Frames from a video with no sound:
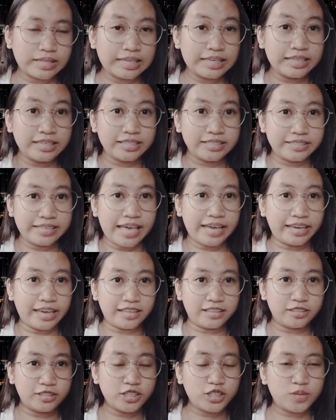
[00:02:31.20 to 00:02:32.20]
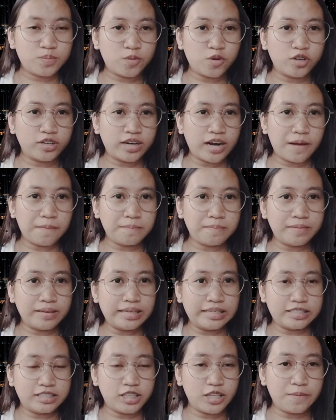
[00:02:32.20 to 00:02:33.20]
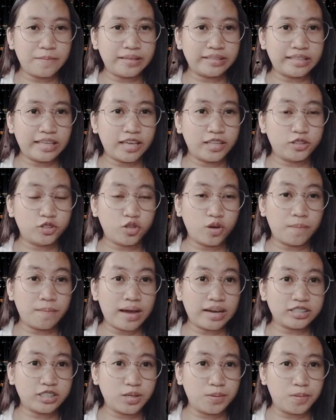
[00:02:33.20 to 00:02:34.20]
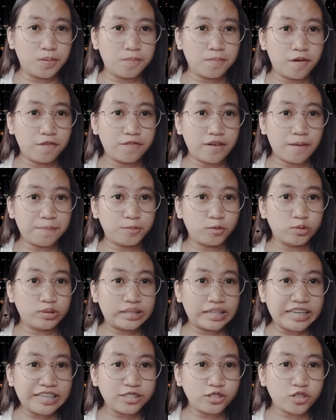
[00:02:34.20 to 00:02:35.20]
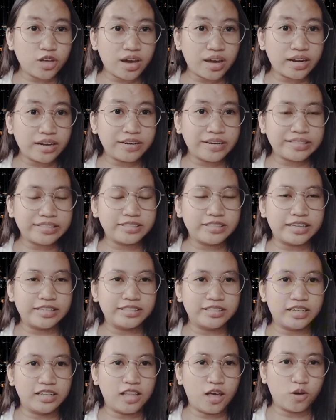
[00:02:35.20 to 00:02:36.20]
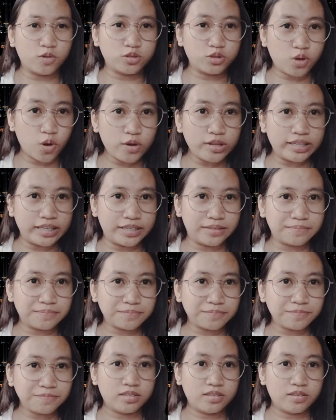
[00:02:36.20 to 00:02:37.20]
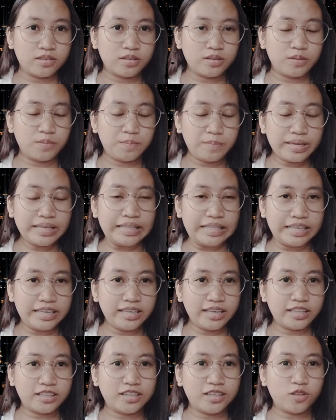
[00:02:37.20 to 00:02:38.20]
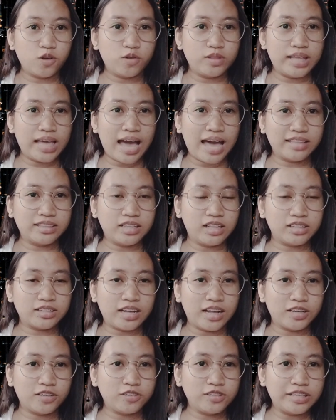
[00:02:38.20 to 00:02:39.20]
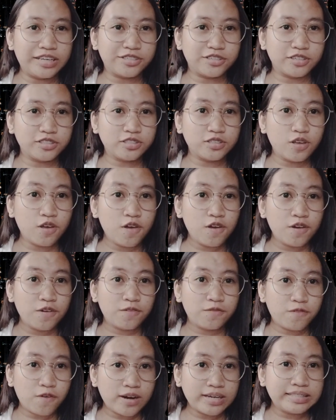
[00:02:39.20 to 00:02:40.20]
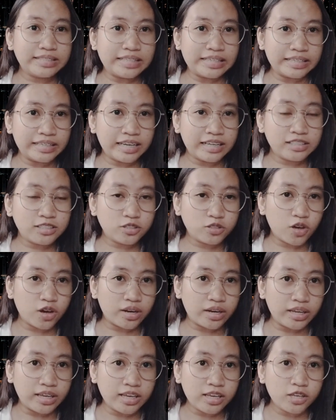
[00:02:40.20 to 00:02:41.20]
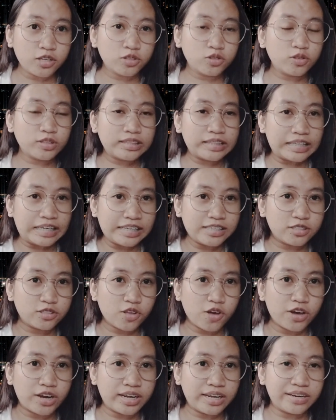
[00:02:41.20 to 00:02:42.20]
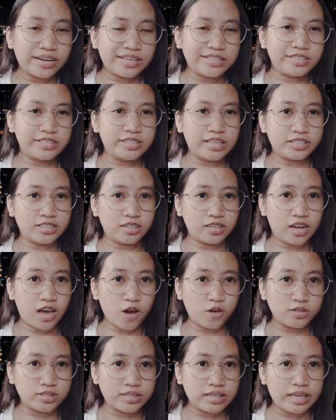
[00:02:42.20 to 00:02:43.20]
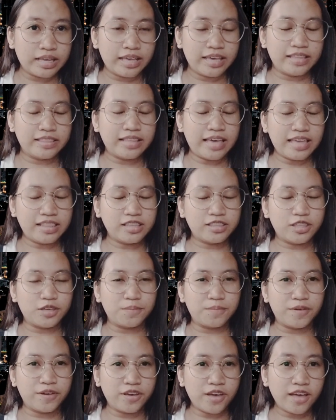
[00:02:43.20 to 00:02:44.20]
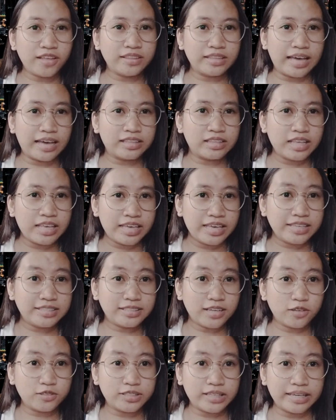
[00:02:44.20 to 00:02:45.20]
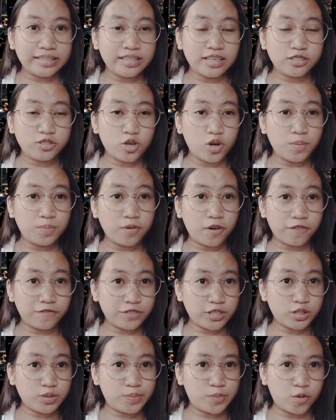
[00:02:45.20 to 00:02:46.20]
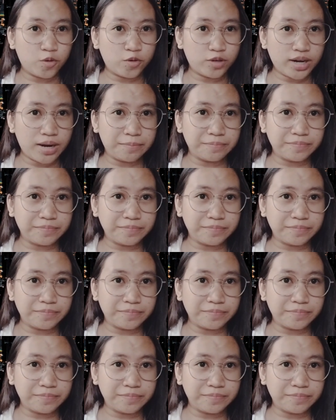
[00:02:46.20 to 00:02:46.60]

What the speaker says: Second, this program is limited to a maximum of up to 3-story residential house only, meaning it can only handle calculations for single-story to 3-story residential house, and anything beyond that is outside the scope of this program.